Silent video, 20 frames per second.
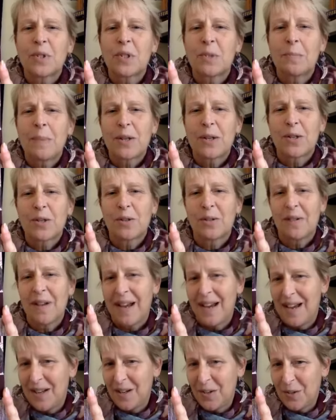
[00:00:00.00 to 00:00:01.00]
special
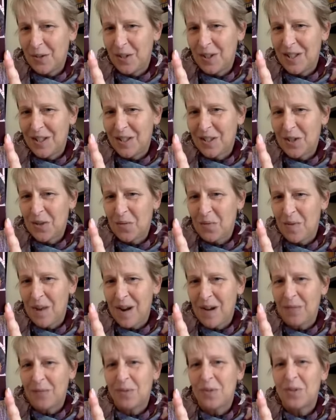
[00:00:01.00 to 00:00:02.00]
energy
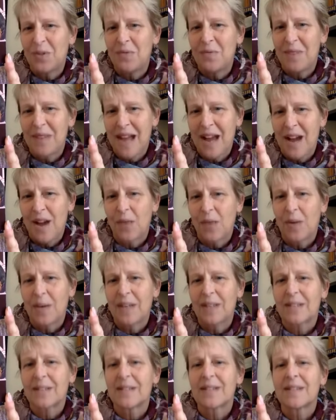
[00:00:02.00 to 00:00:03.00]
surrounds you now
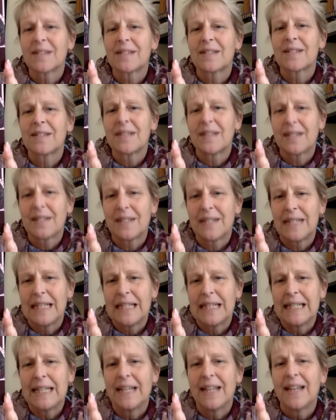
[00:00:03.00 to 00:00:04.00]
and is
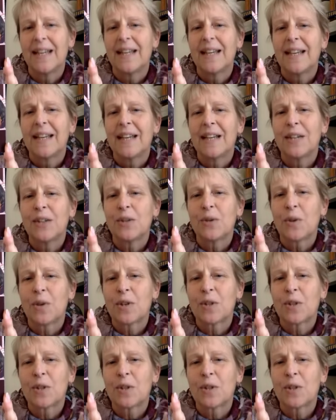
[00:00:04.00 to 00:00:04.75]
assisting in your